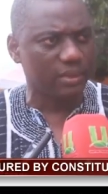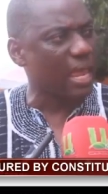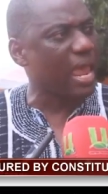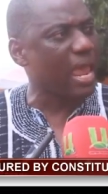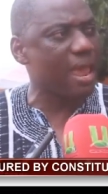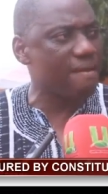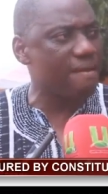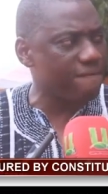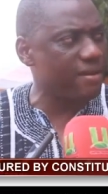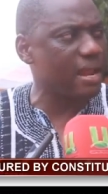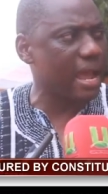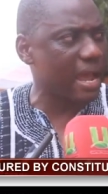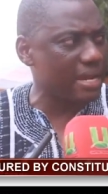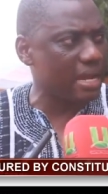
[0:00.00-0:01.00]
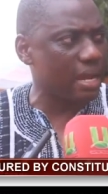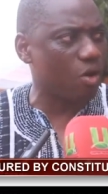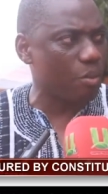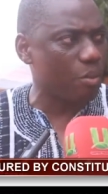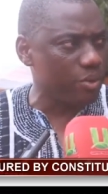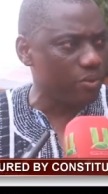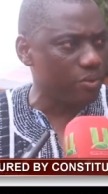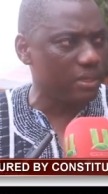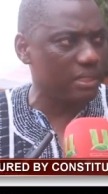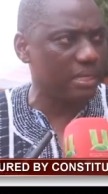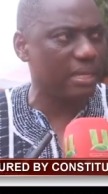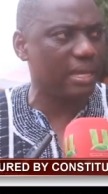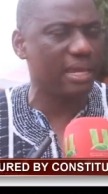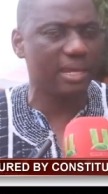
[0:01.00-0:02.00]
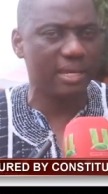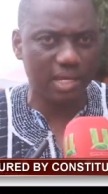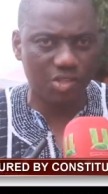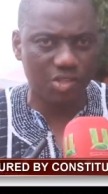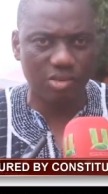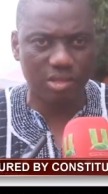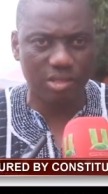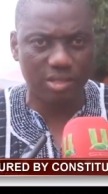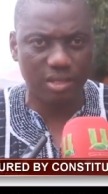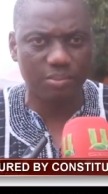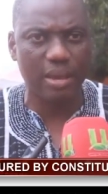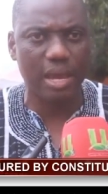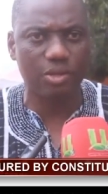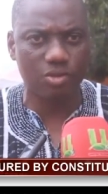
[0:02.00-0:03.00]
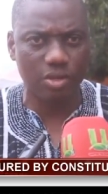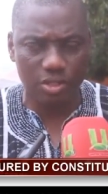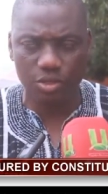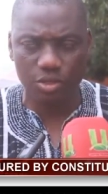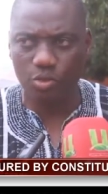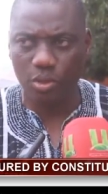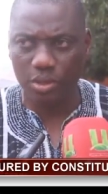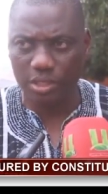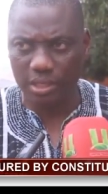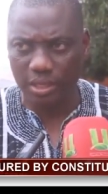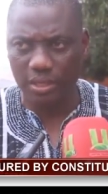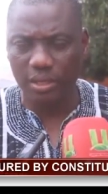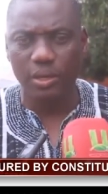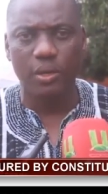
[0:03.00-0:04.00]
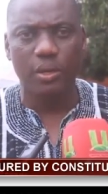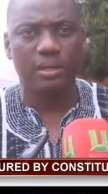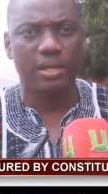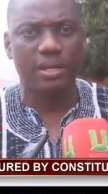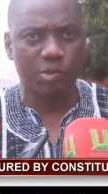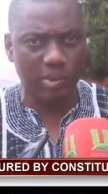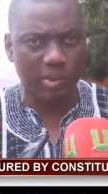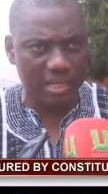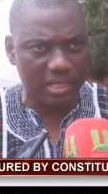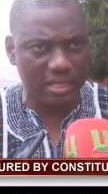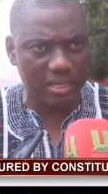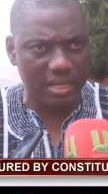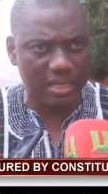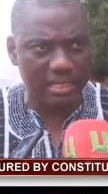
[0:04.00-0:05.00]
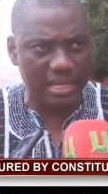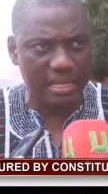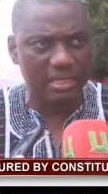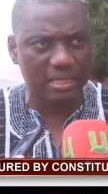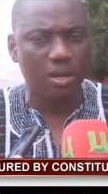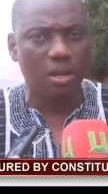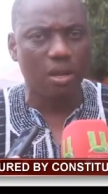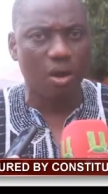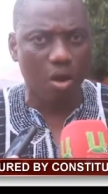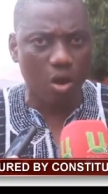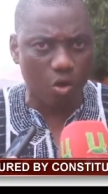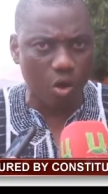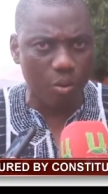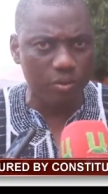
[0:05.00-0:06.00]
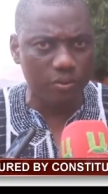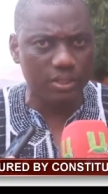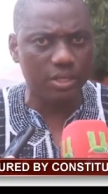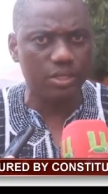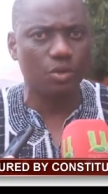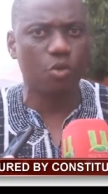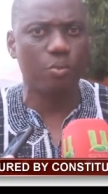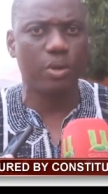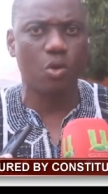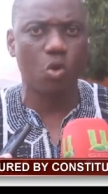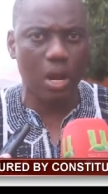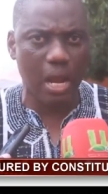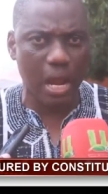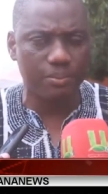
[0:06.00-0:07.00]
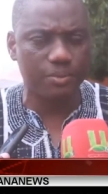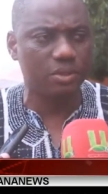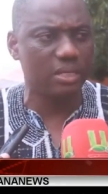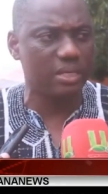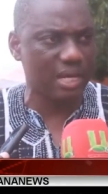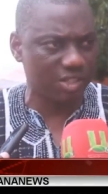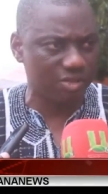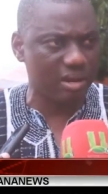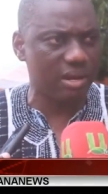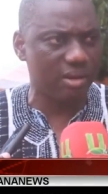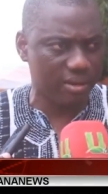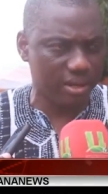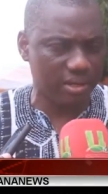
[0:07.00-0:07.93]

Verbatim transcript: Every other community in this district by twenty twenty, the expectation is that all communities will be hooked up to the national grid.